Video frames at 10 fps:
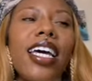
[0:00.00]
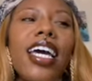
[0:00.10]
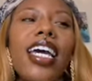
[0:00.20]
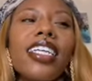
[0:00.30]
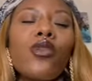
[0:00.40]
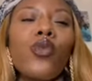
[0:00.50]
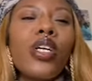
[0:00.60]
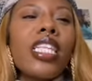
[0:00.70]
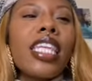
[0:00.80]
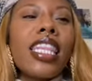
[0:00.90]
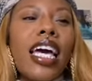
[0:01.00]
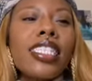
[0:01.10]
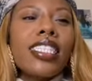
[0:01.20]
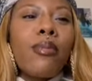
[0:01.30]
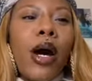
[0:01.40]
it's really less
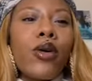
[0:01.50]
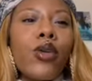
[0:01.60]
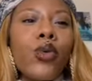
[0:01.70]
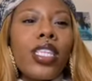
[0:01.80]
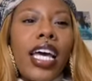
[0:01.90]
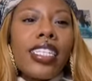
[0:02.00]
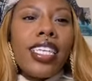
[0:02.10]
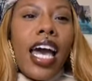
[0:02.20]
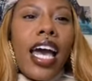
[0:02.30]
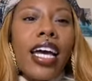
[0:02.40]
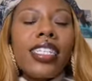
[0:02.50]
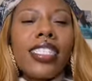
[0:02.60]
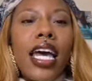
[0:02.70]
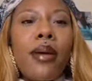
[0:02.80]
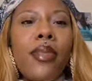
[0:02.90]
about doing that task
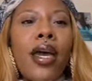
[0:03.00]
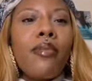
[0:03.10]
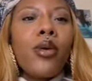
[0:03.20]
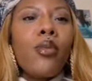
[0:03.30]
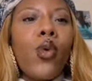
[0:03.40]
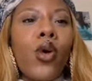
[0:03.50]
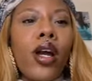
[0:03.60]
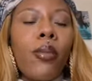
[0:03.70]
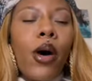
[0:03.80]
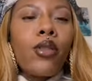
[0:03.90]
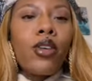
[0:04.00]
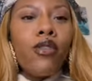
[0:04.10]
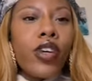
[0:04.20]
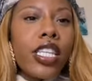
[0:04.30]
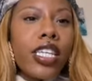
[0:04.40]
and maybe more about the
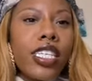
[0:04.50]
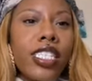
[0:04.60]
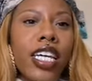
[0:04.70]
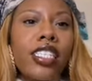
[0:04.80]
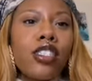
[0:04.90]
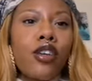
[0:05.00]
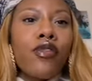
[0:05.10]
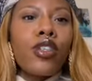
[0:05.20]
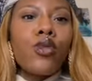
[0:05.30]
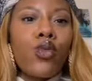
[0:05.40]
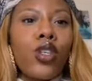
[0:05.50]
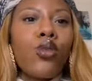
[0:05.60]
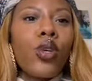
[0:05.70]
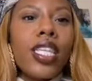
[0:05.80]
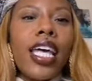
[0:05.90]
feelings that surface when
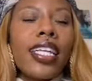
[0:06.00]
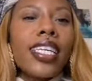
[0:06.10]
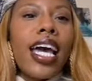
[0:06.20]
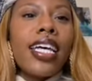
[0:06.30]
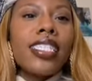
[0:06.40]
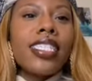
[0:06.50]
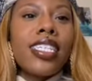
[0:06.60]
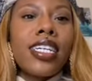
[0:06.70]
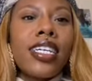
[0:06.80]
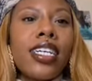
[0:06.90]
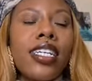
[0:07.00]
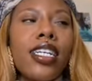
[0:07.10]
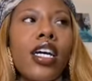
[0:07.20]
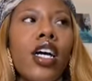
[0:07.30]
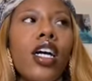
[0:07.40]
you get that task done,
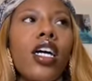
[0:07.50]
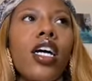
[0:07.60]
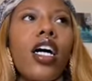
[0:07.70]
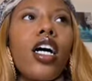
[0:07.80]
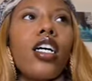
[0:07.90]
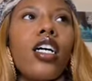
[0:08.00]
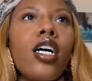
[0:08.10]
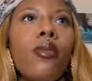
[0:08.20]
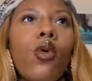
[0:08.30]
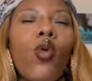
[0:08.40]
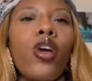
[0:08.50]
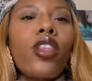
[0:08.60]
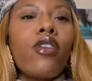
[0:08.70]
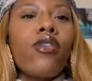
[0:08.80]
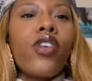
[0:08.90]
um, or
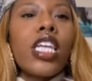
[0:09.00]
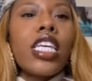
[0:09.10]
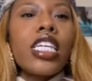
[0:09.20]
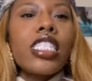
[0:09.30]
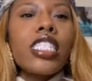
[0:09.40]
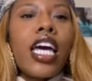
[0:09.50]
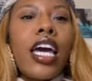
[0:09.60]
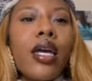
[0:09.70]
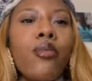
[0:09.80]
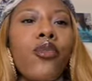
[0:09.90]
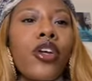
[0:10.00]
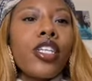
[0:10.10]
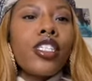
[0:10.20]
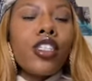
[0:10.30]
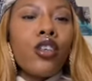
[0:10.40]
the feelings that it
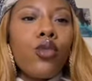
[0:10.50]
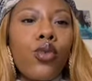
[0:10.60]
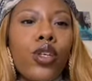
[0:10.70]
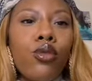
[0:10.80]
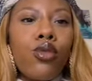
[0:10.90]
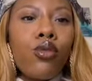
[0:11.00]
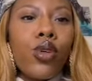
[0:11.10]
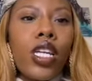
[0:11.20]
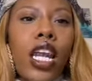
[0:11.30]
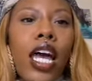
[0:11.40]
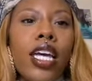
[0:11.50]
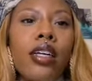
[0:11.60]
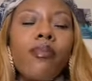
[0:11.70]
brings to you when you do it. Like